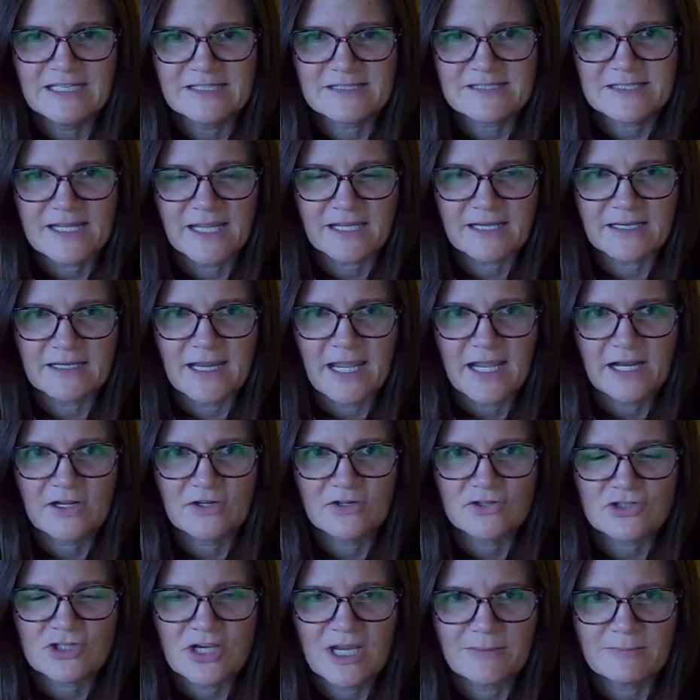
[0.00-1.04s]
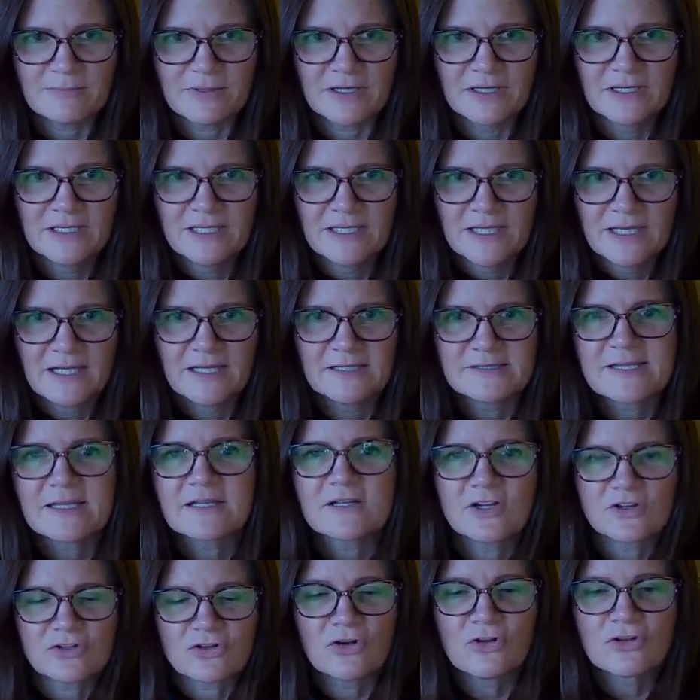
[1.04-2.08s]
It's like an echo chamber. It's
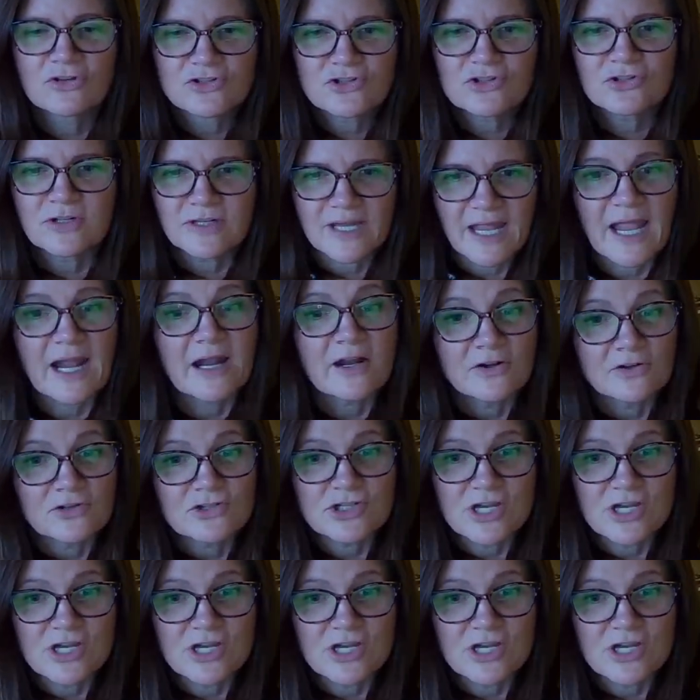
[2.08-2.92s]
like a cultural echo